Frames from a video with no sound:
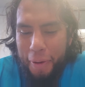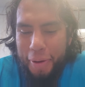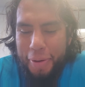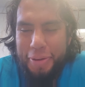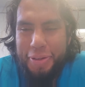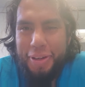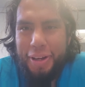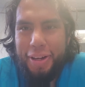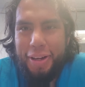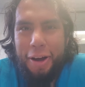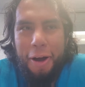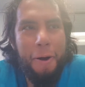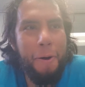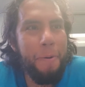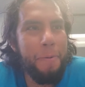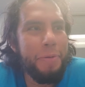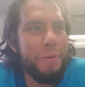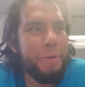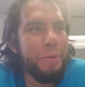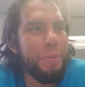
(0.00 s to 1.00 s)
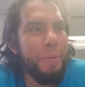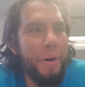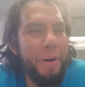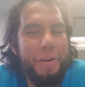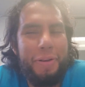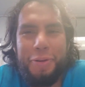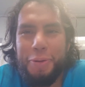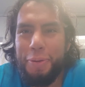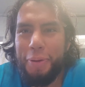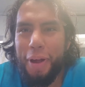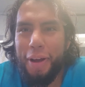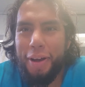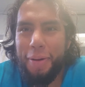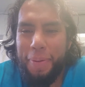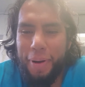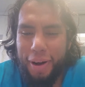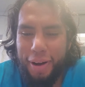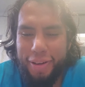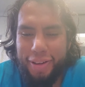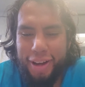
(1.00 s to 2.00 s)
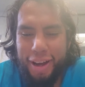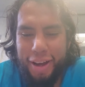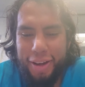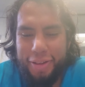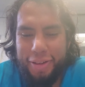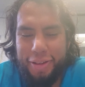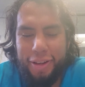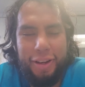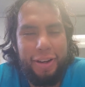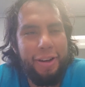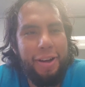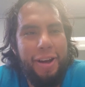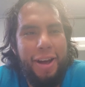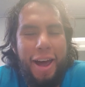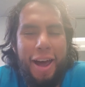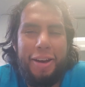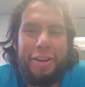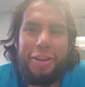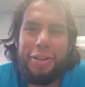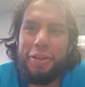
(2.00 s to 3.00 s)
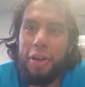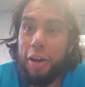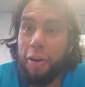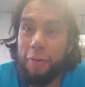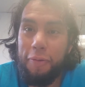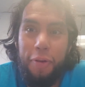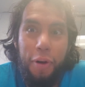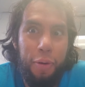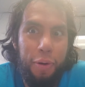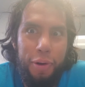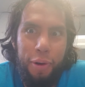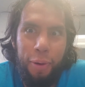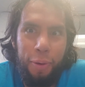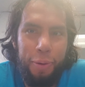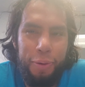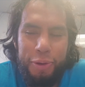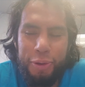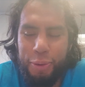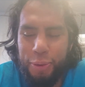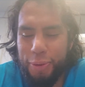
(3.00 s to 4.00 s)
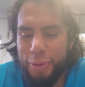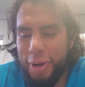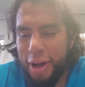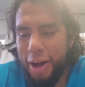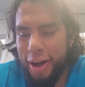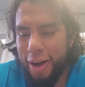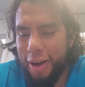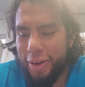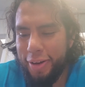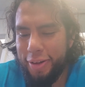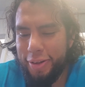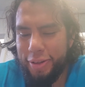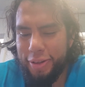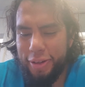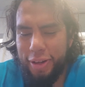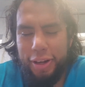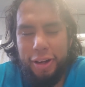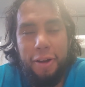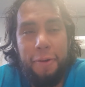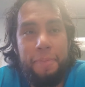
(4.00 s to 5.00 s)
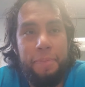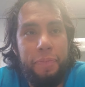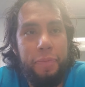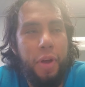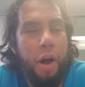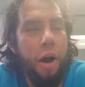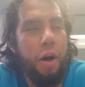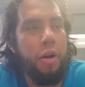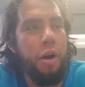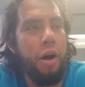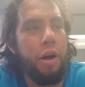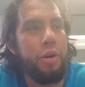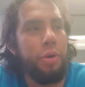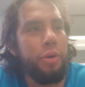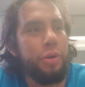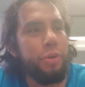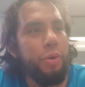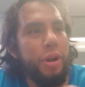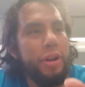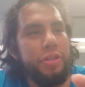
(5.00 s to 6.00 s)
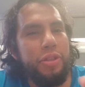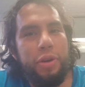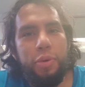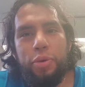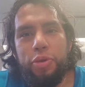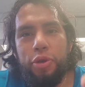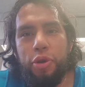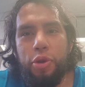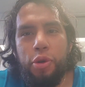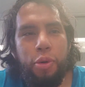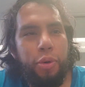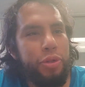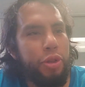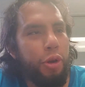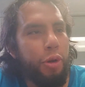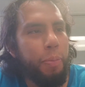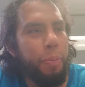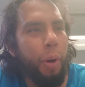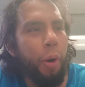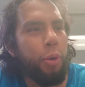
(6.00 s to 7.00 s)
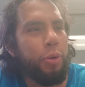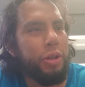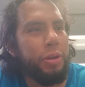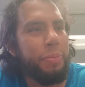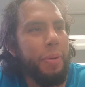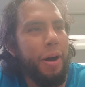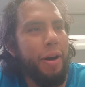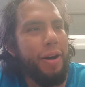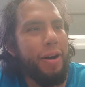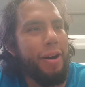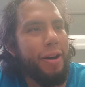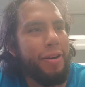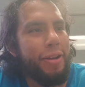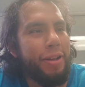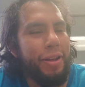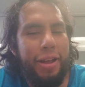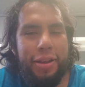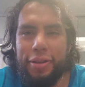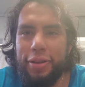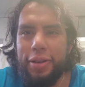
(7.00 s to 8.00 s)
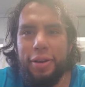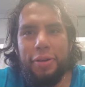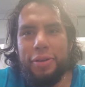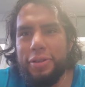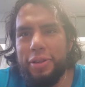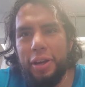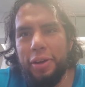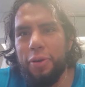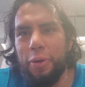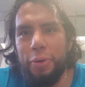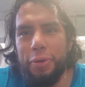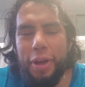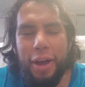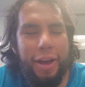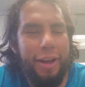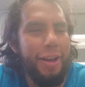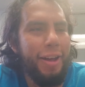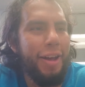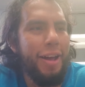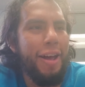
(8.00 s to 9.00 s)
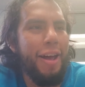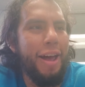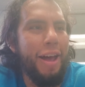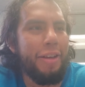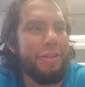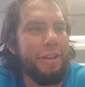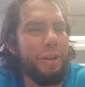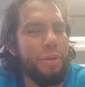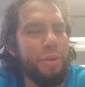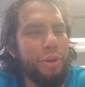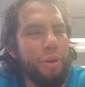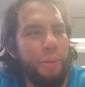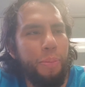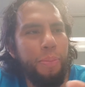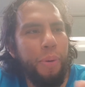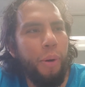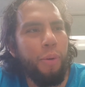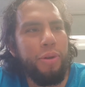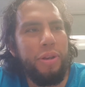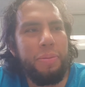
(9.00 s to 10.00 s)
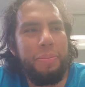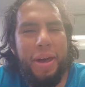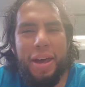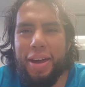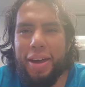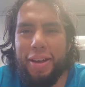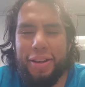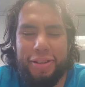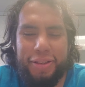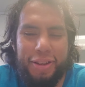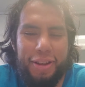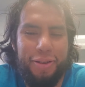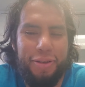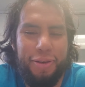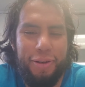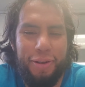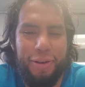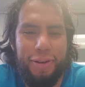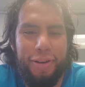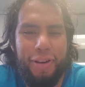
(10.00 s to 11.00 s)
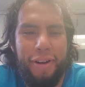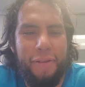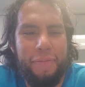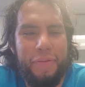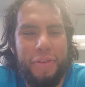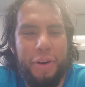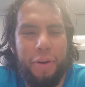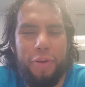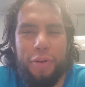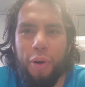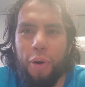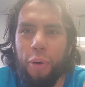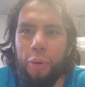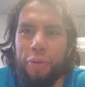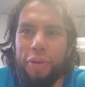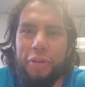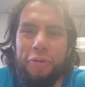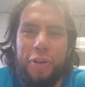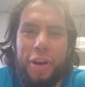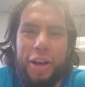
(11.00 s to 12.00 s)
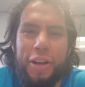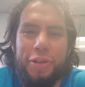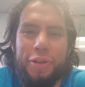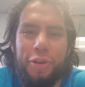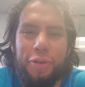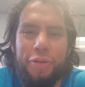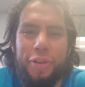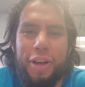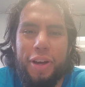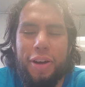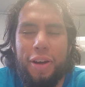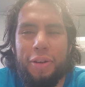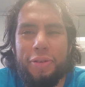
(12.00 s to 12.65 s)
I was like, oh, do you want to do like a podcast? like, and he's like a very old school guy, and he's like, no, no, I don't want to do anything with you with your Pokemon, and, and you know, he's like an old guy, and he's like your Pokemans and your, you know, your OnlyFans over there.